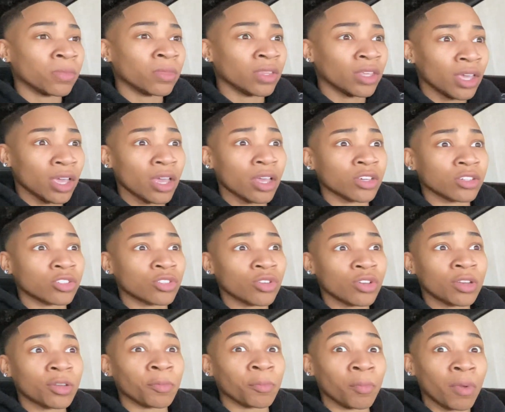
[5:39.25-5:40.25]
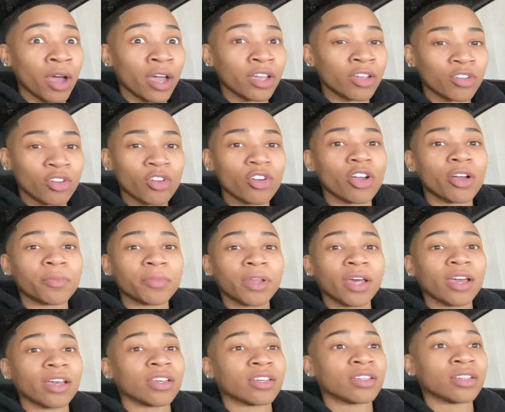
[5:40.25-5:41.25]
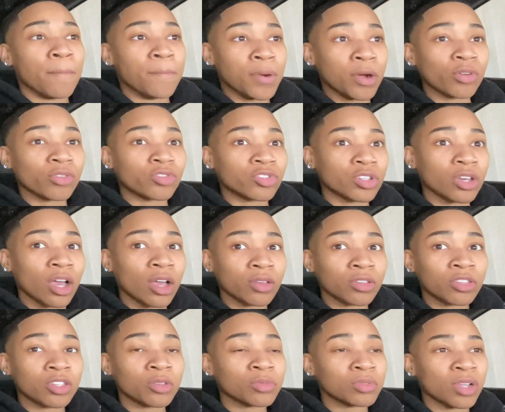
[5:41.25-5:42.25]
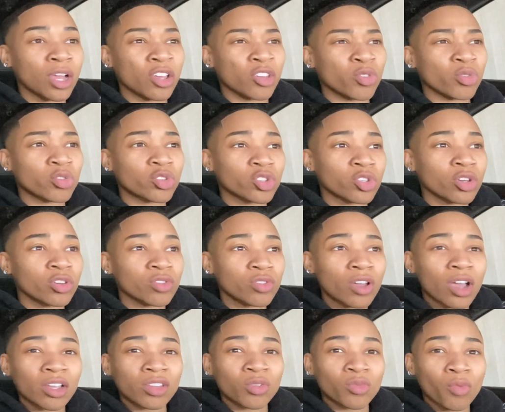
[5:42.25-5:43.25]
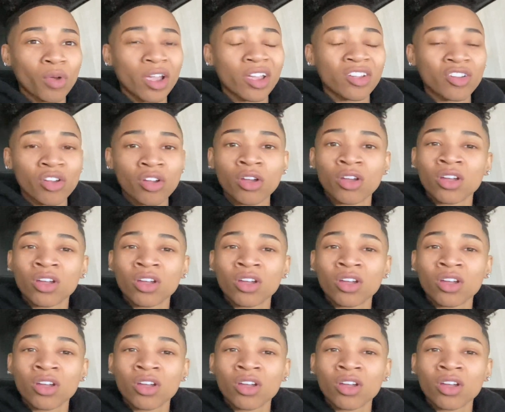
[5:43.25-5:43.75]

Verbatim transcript: Yeah, shorty, my girl. I'm like, bro, uh, she was like, you sure you got the right girl?